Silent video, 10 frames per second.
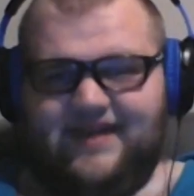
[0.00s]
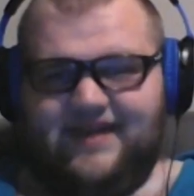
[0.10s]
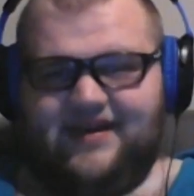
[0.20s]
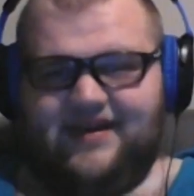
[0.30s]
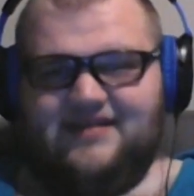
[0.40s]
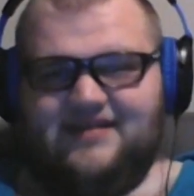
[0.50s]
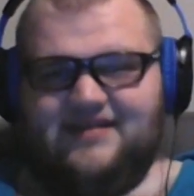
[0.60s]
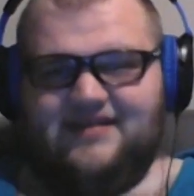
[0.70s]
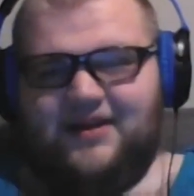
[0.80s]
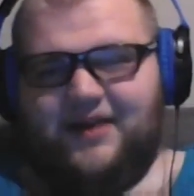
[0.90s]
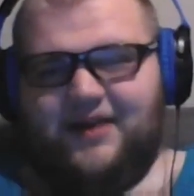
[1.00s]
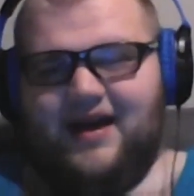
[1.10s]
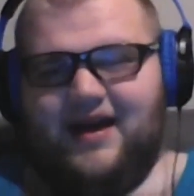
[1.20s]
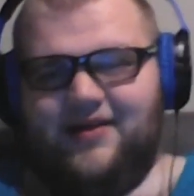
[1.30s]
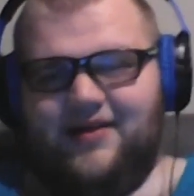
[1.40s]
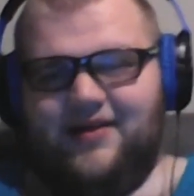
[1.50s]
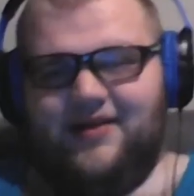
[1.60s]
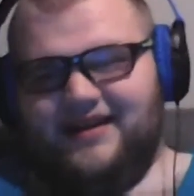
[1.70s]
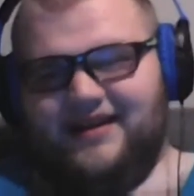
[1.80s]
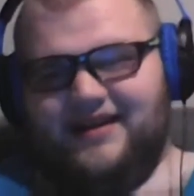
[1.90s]
All right, so then they go play
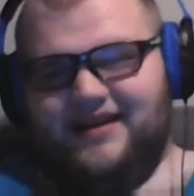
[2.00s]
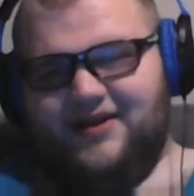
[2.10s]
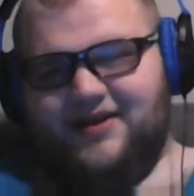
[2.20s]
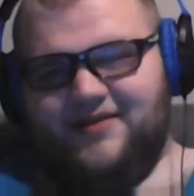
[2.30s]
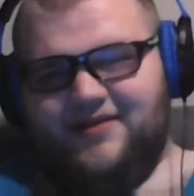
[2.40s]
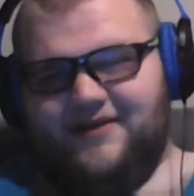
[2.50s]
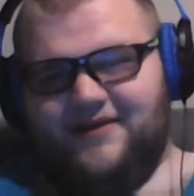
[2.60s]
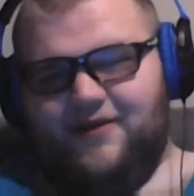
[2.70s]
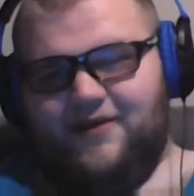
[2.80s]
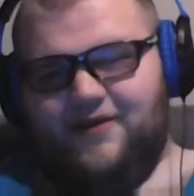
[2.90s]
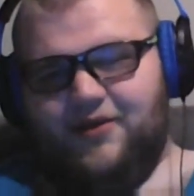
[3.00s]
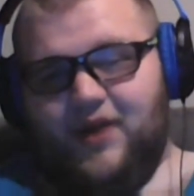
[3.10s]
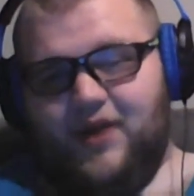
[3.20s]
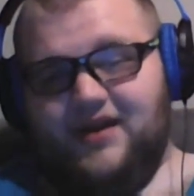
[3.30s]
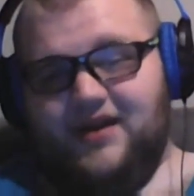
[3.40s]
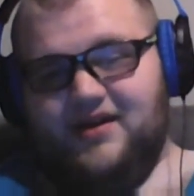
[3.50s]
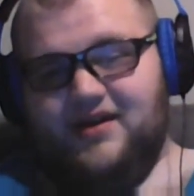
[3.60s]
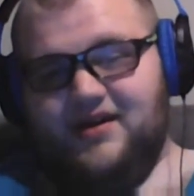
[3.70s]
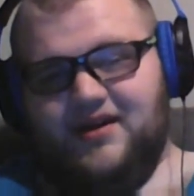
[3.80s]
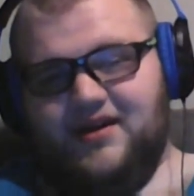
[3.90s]
Iowa, and they pick up their fourth
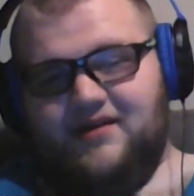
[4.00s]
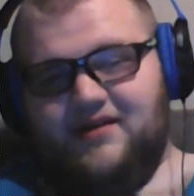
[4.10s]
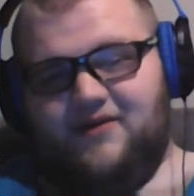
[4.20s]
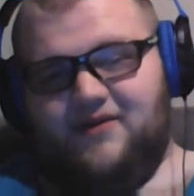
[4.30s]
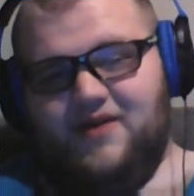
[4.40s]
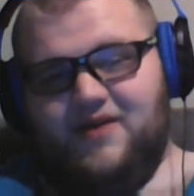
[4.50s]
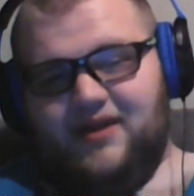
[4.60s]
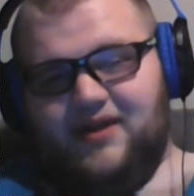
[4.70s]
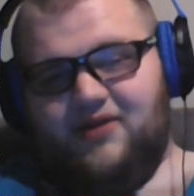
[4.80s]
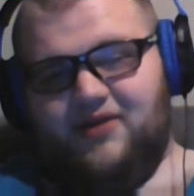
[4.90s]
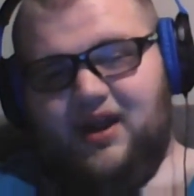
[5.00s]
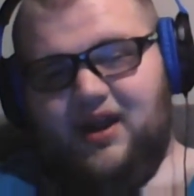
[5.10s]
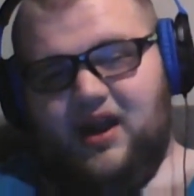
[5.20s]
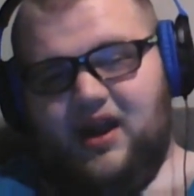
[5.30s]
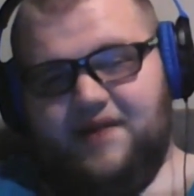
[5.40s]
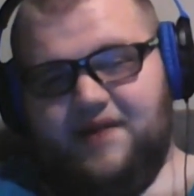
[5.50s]
win, 4-3.